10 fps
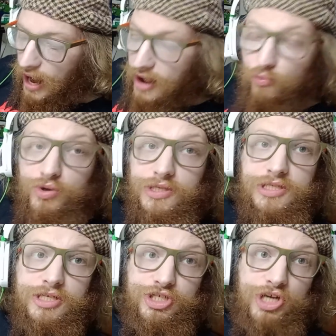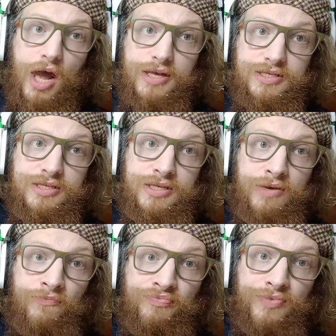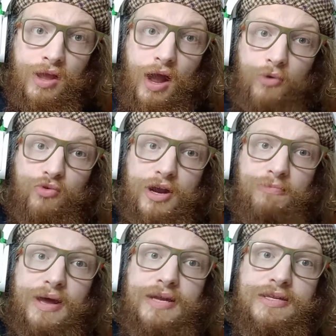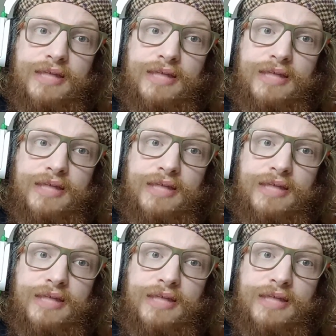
I would recommend